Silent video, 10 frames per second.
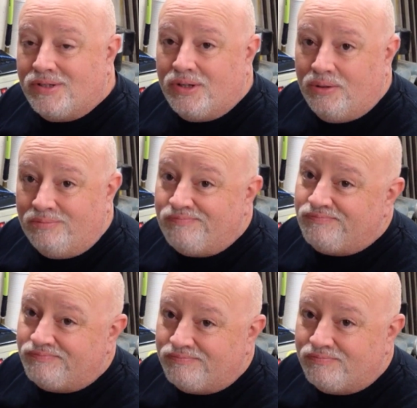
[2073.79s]
So
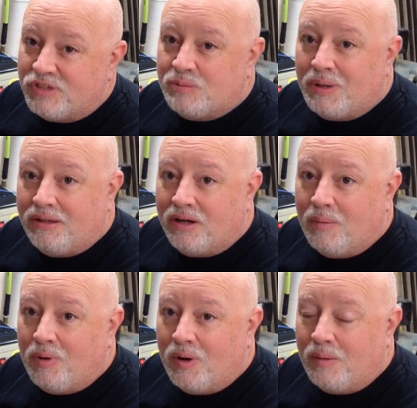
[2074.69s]
spend a
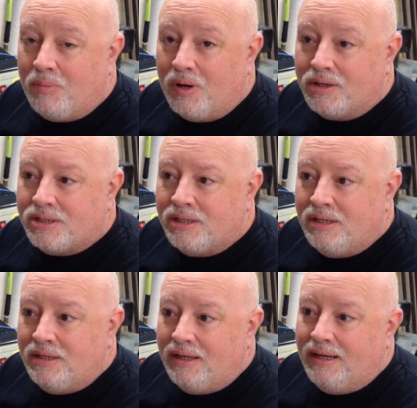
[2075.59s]
couple $100
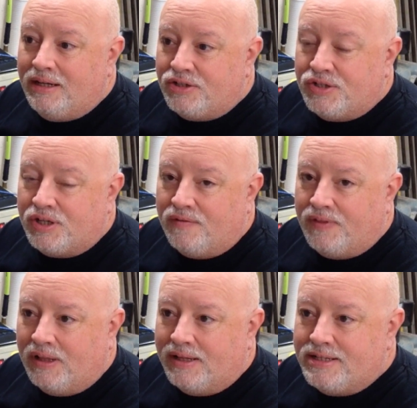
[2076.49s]
and get yourself
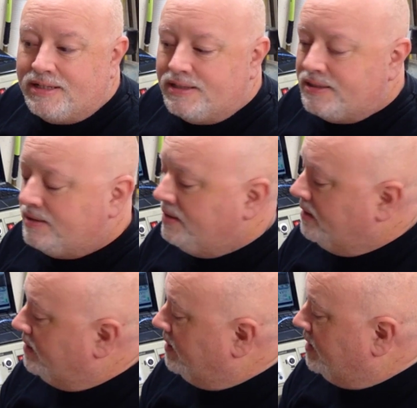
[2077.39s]
the license.
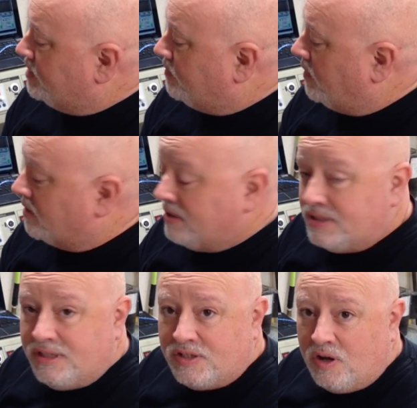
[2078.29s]
As far
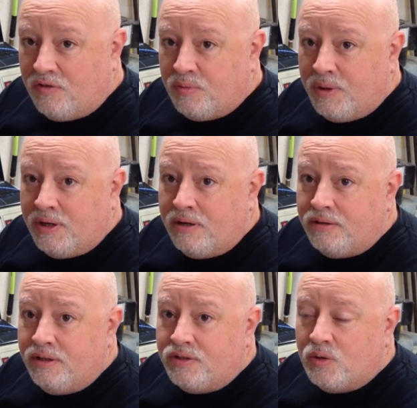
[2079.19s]
as the software
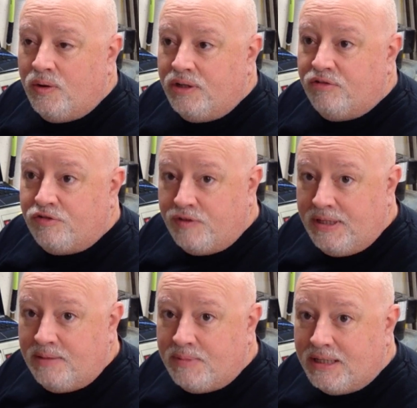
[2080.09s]
that's going to
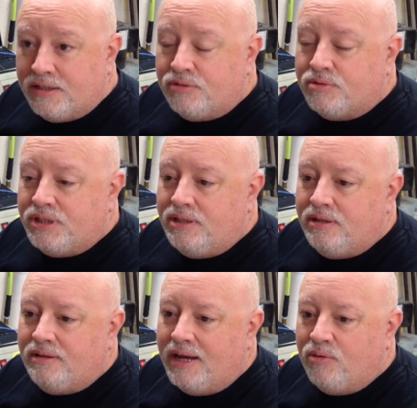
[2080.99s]
feed Mach 3,
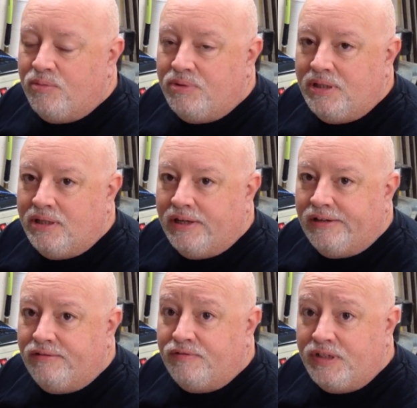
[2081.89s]
that would be
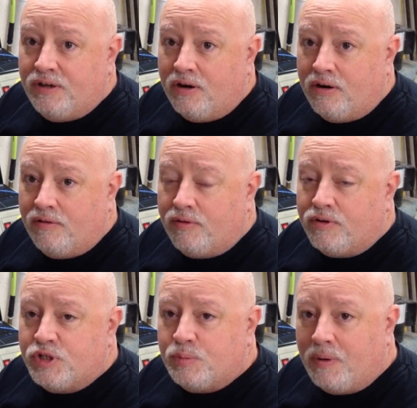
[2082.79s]
VCarve
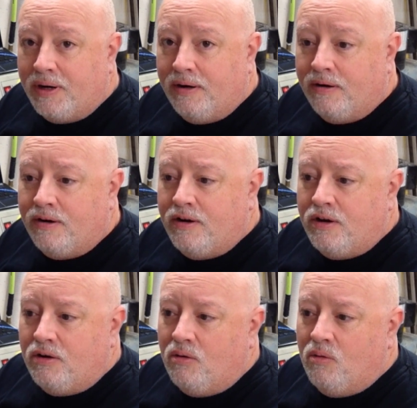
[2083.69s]
or Aspire
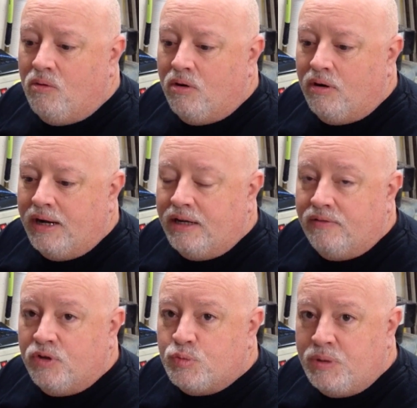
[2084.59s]
or any
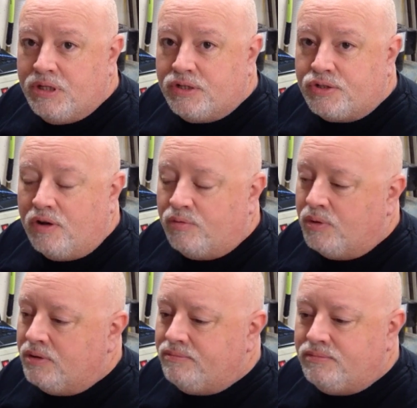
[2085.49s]
of those pieces of
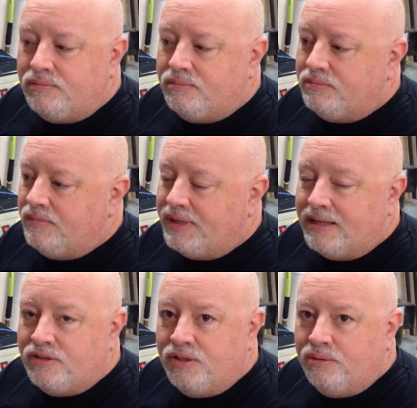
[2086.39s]
software.
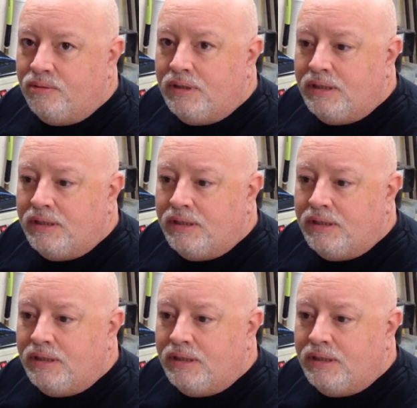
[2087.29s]
That too.